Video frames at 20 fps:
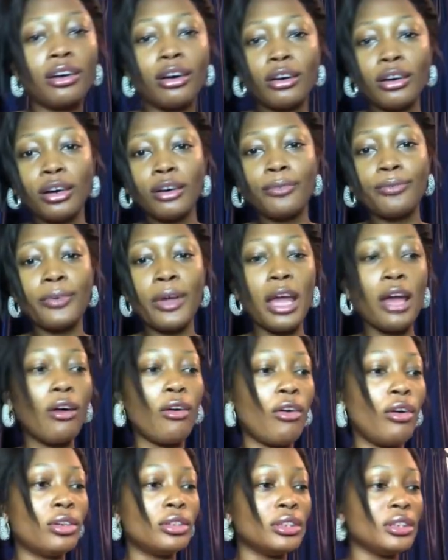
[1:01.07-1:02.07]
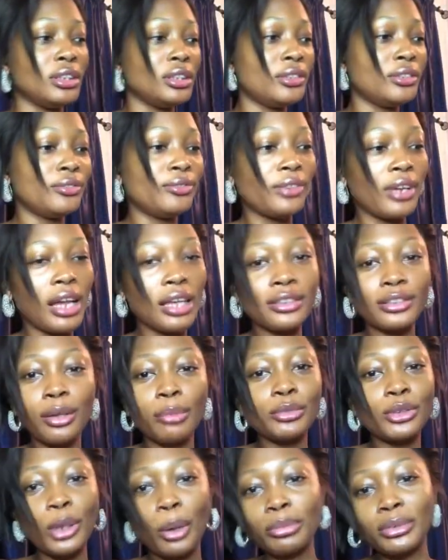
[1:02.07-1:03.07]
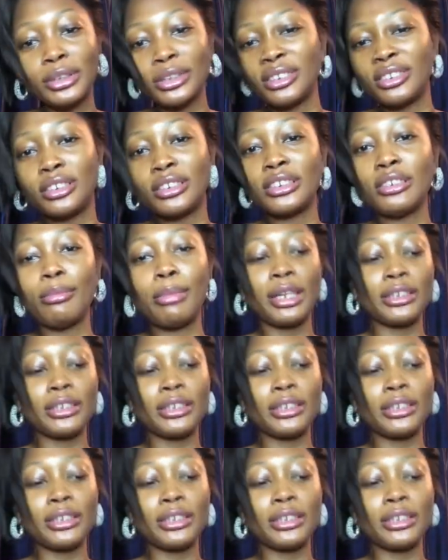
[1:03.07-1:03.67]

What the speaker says: coffee only, fair something, does not